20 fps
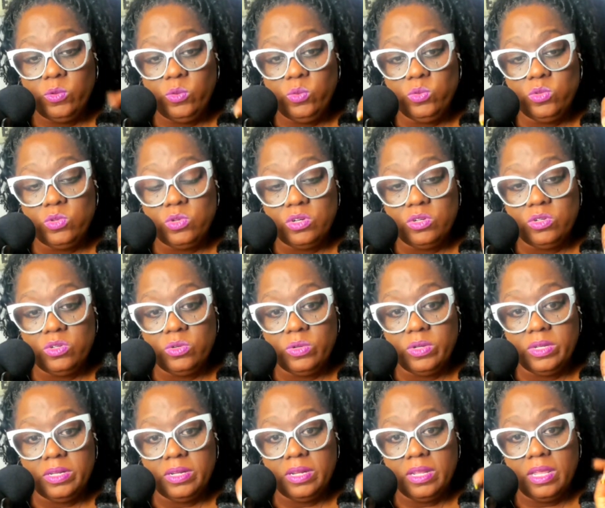who's going to do
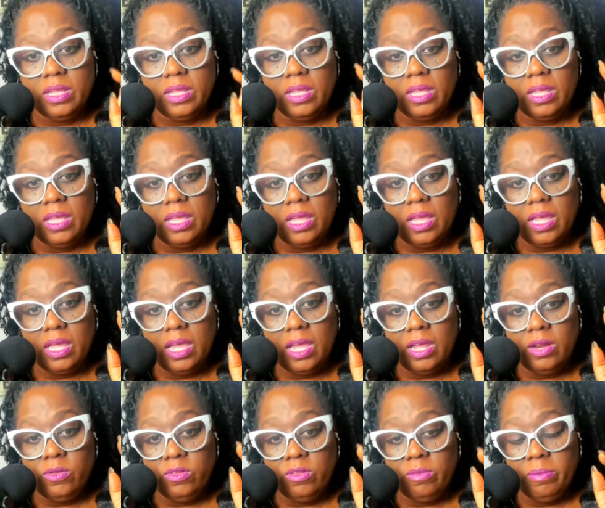it? I
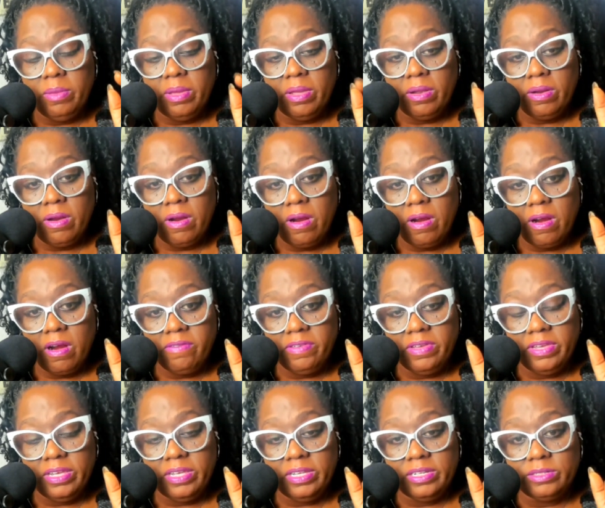know the Mayor
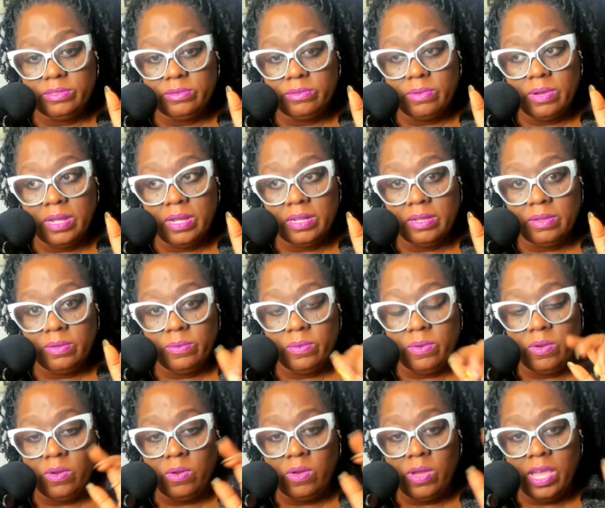Harvey is running.
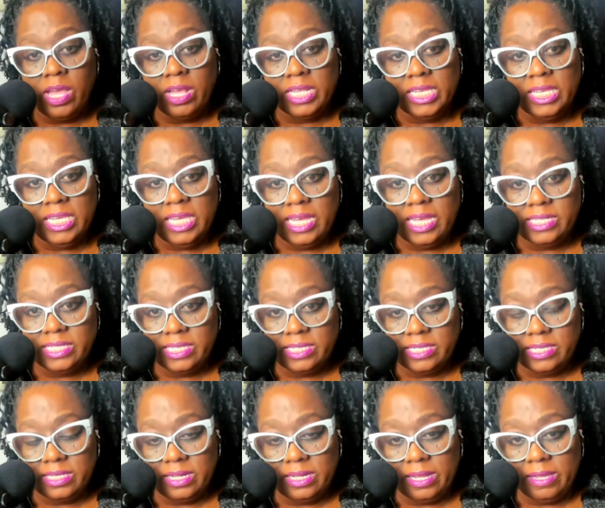He has a
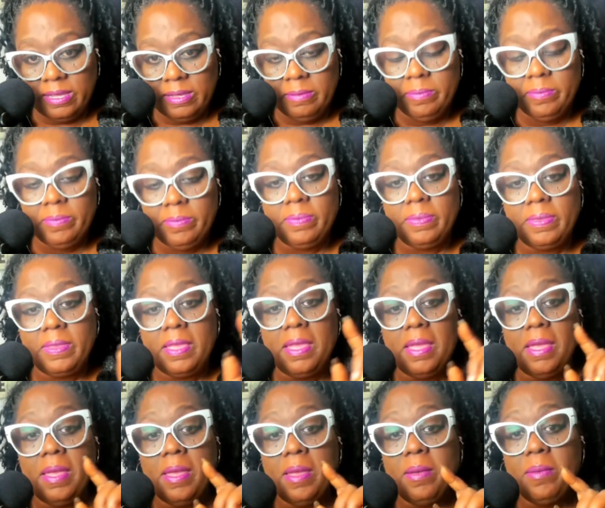slate,
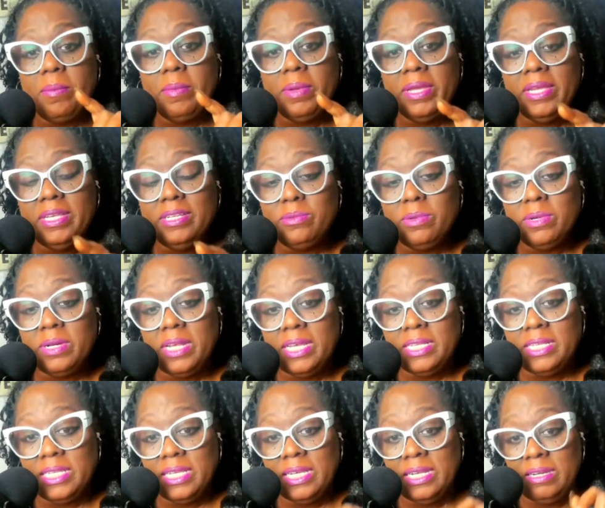but he's running
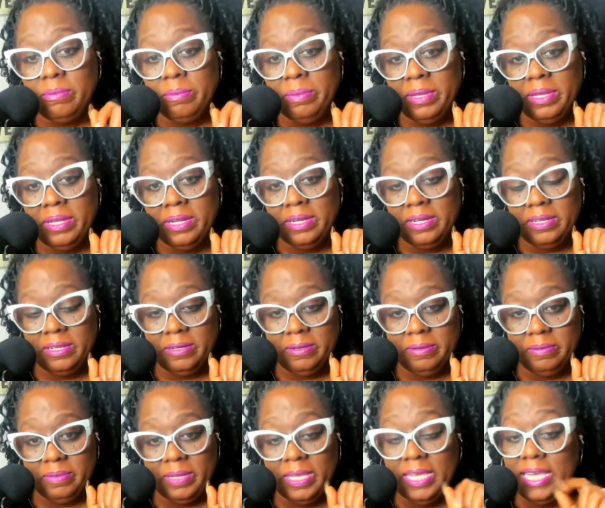as independent.
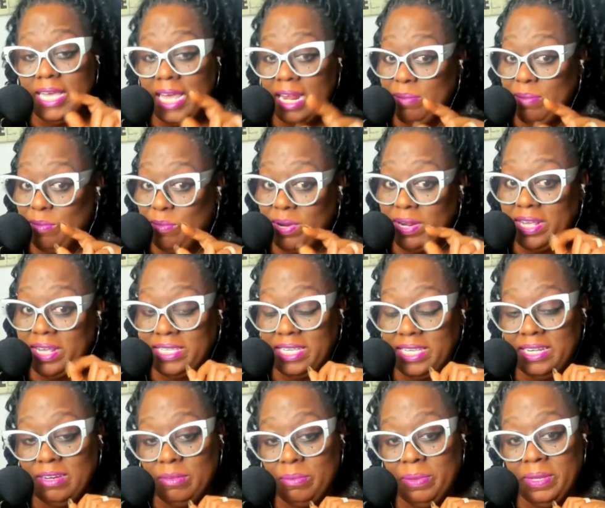He got to be running as
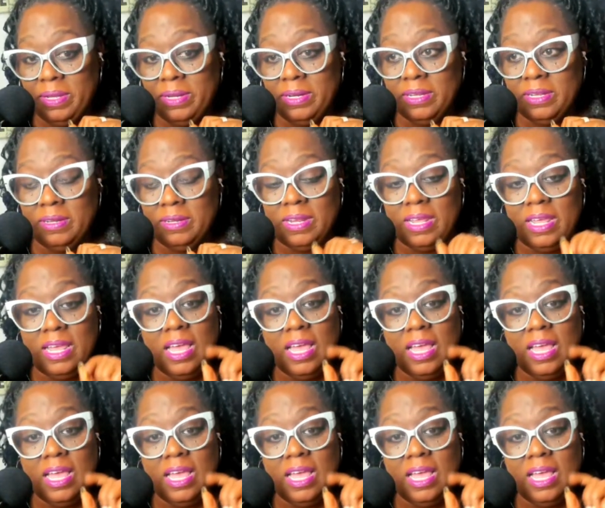independent.